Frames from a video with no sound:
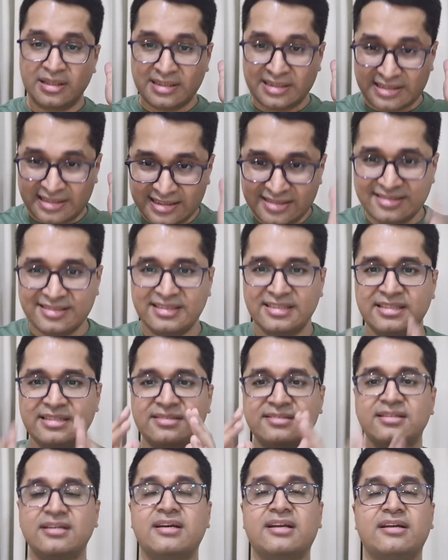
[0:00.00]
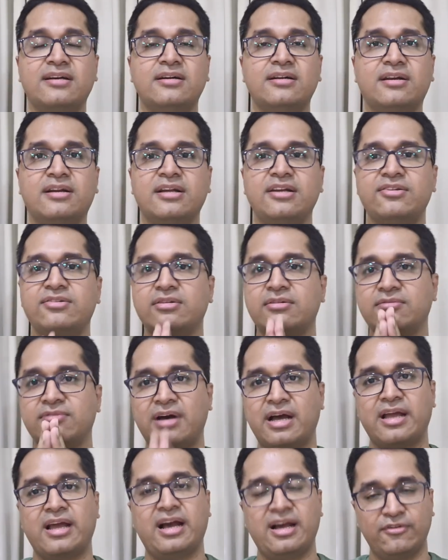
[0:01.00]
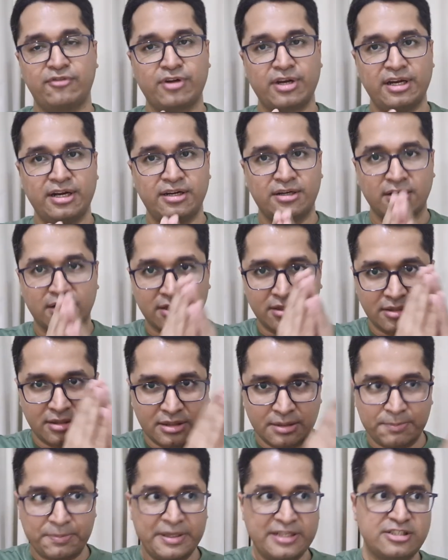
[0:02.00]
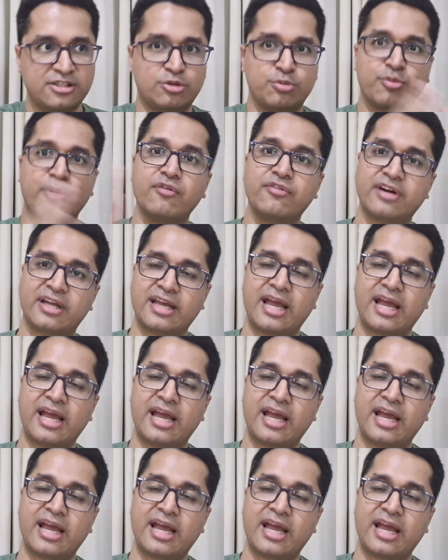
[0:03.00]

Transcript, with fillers: This is the real reason why I've created the Paycheck to Profit